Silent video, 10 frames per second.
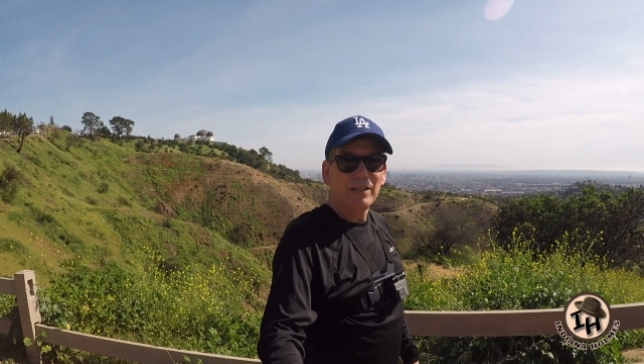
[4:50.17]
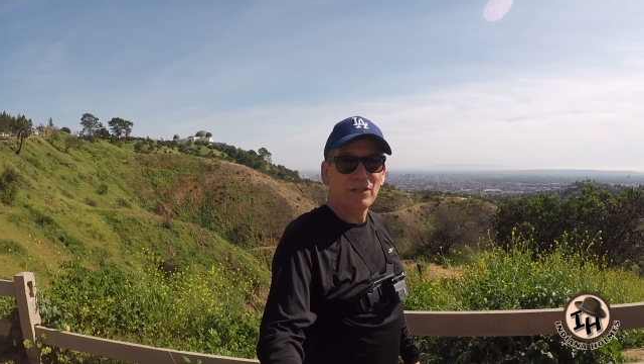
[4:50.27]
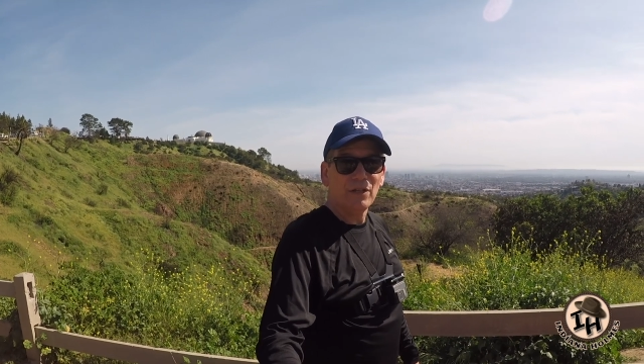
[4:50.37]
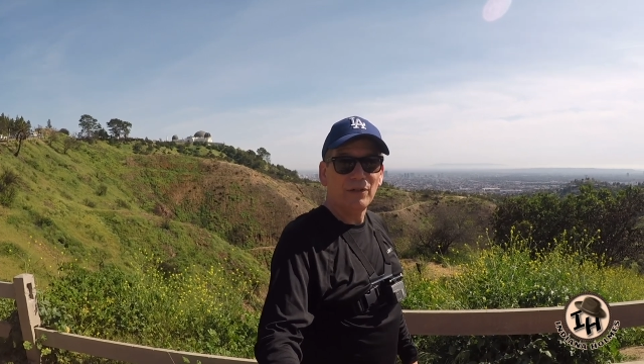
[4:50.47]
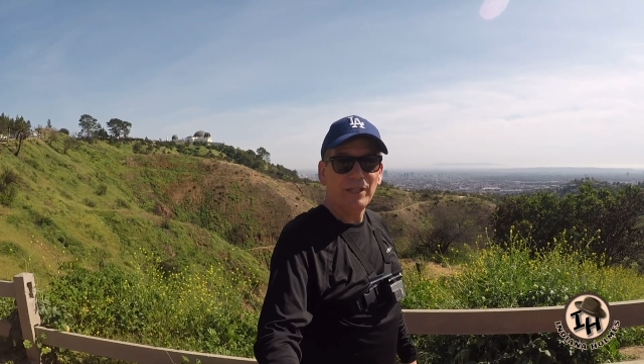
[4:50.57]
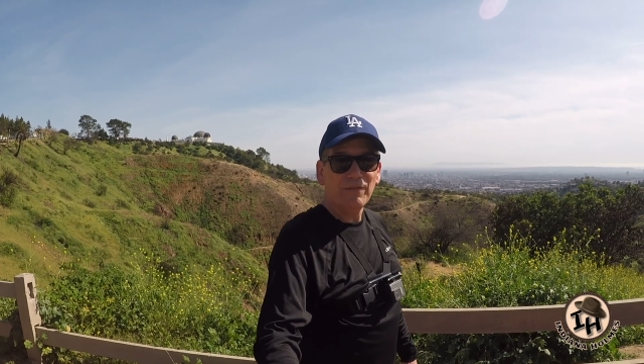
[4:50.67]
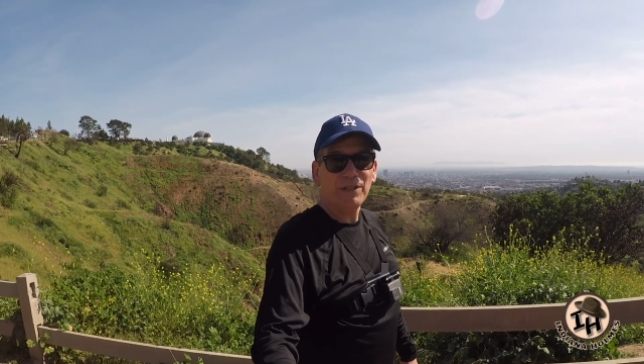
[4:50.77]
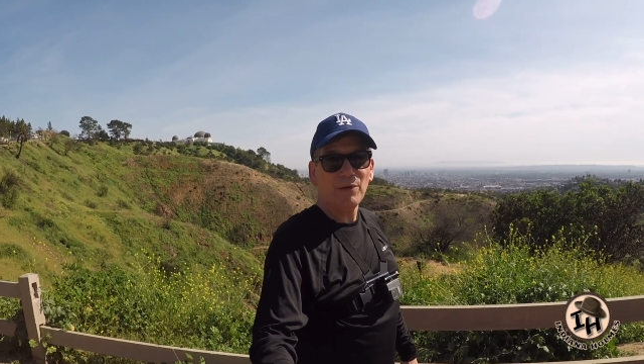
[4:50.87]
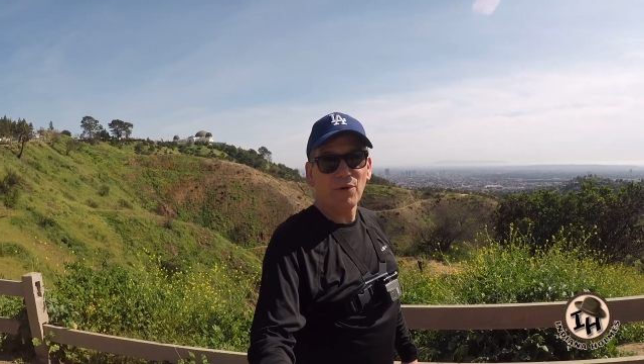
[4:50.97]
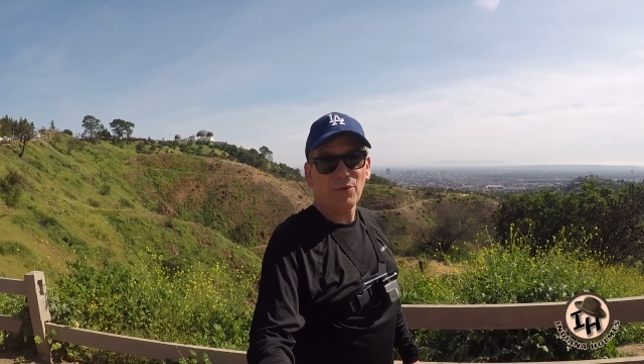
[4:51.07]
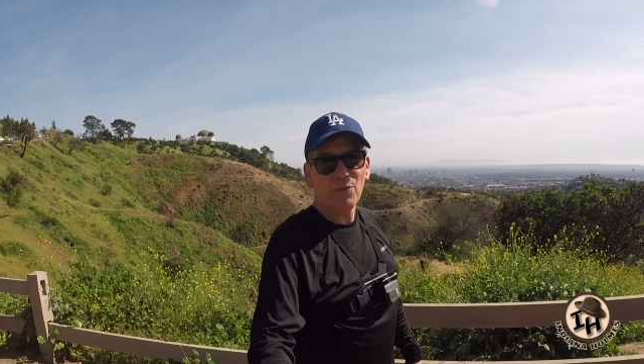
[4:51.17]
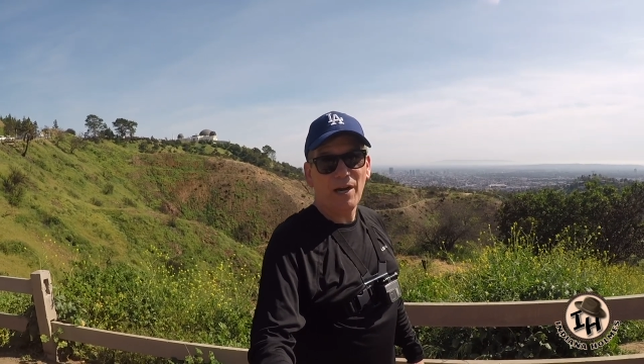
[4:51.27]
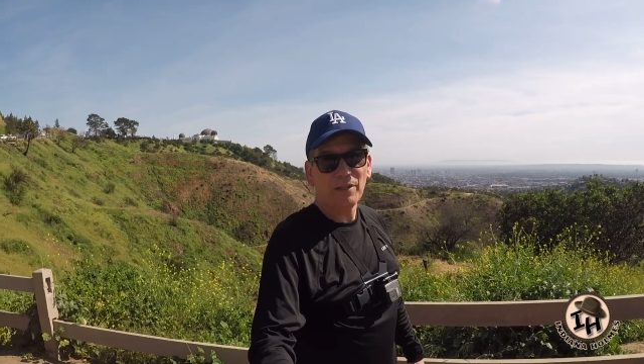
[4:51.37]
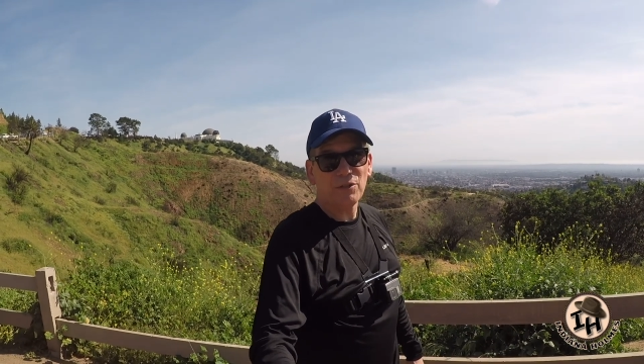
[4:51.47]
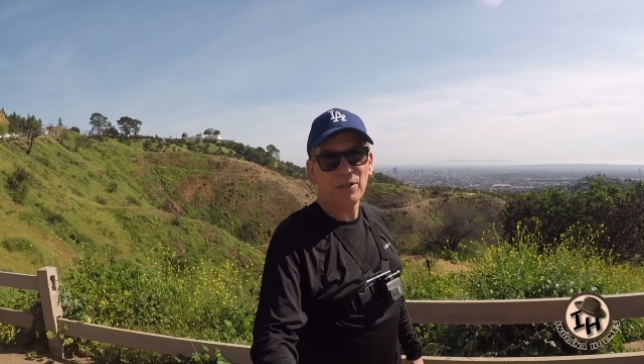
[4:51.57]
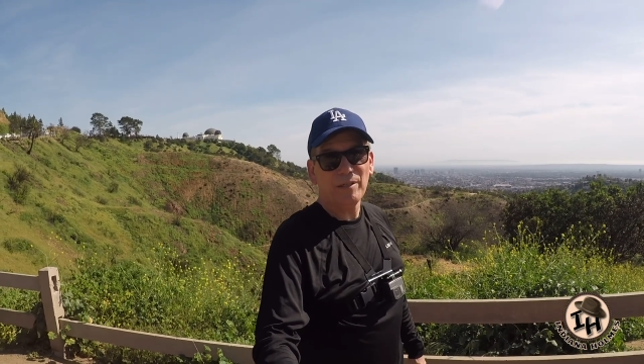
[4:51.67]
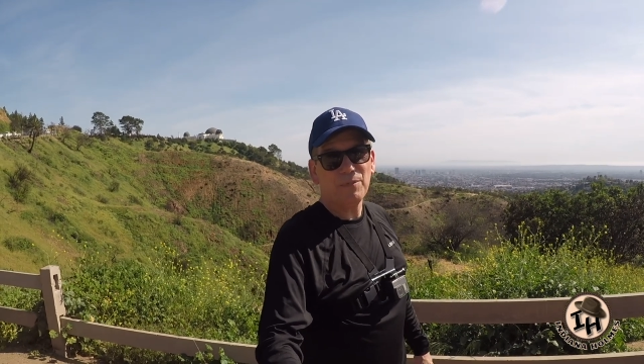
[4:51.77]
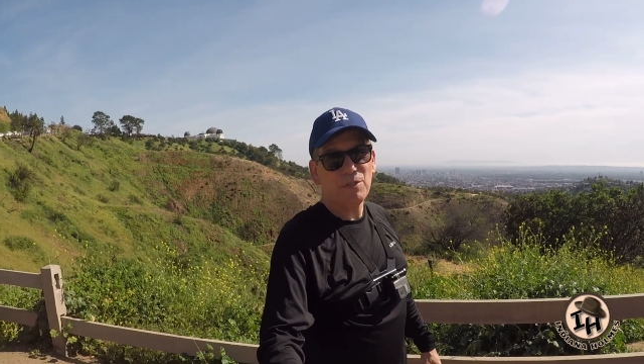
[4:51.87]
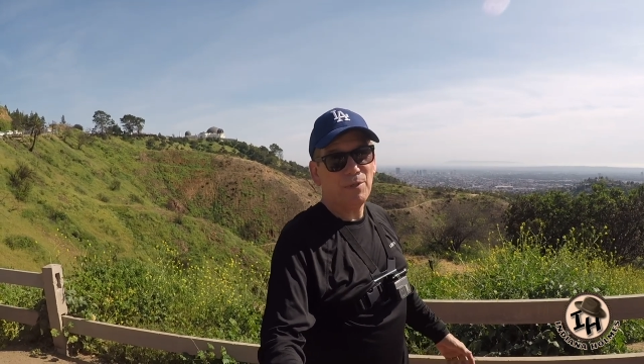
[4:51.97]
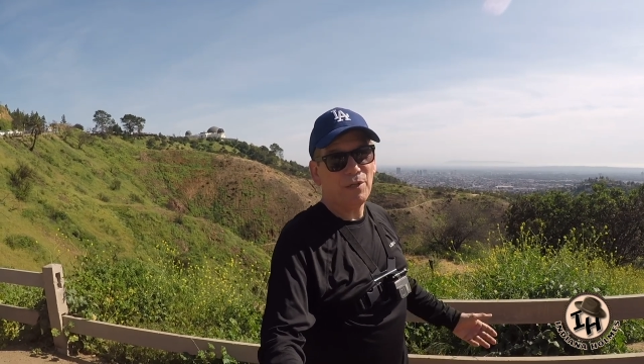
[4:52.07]
So definitely worthwhile trip.
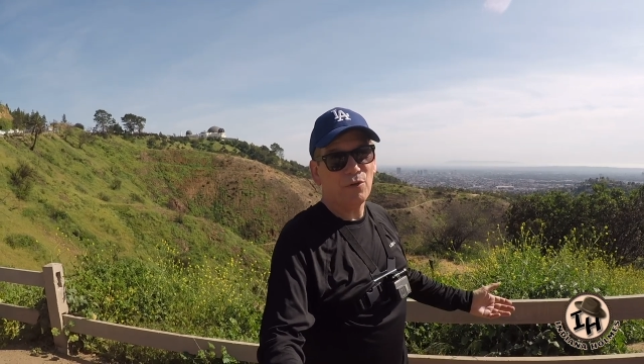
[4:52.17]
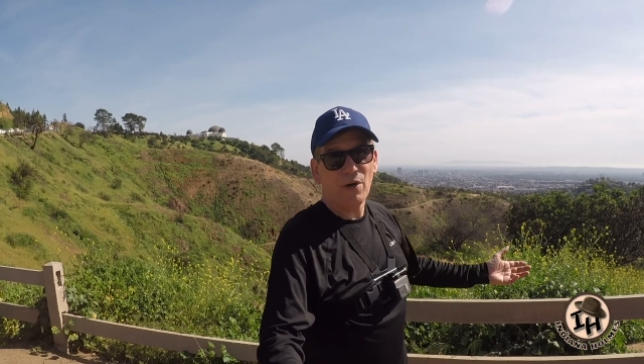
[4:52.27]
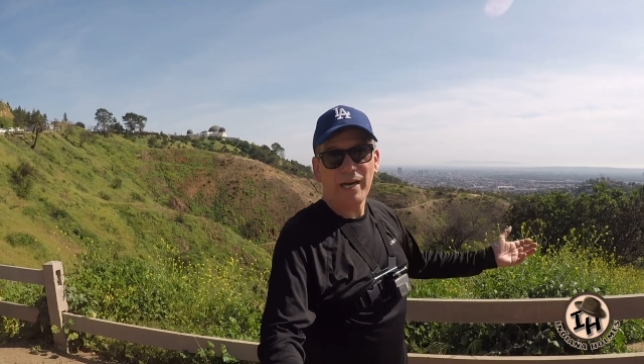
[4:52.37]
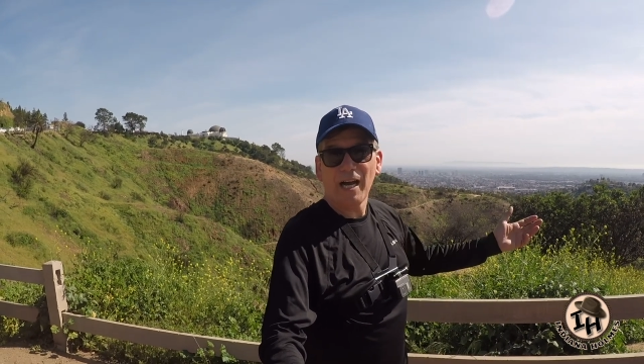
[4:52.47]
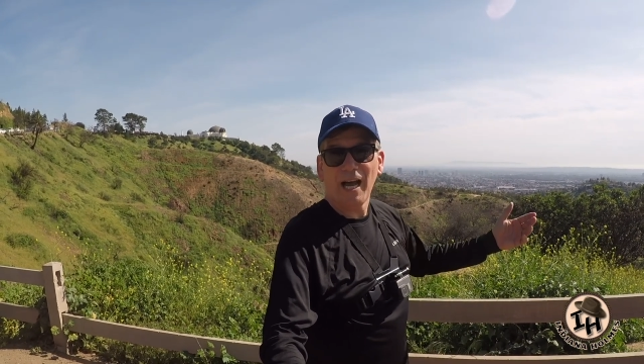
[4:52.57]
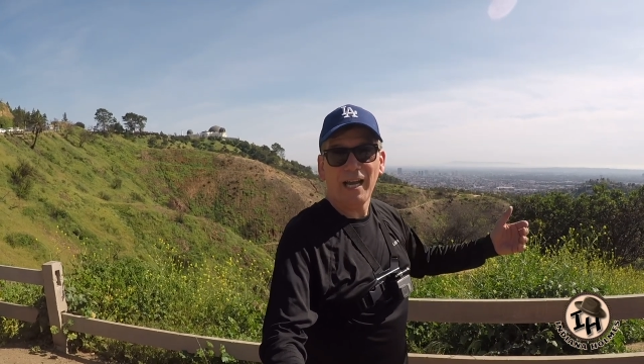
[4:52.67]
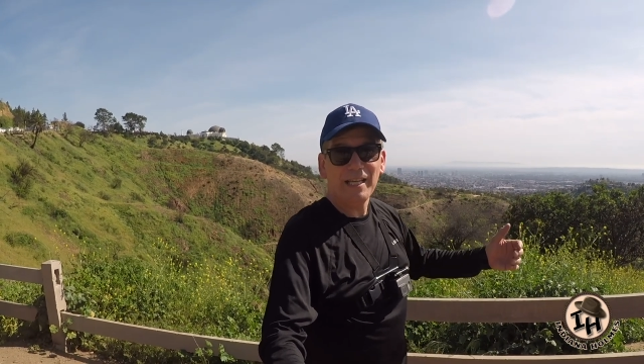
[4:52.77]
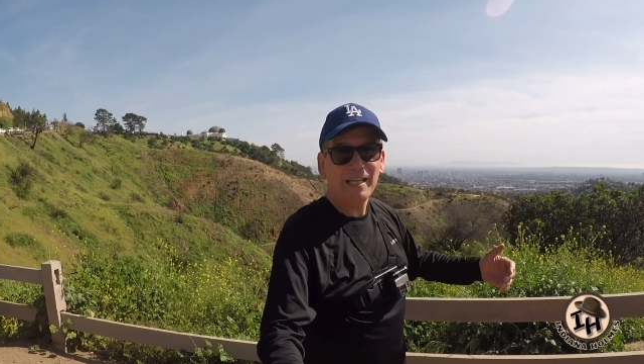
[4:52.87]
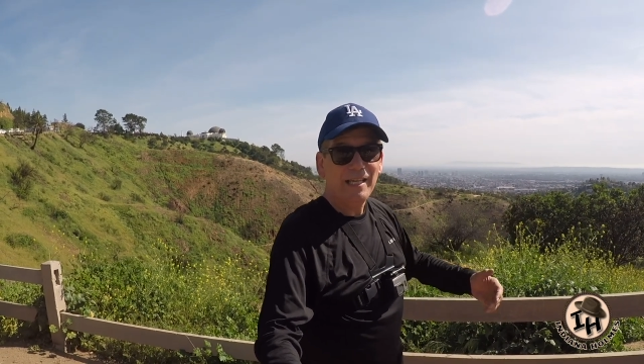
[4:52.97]
It's been a great hike.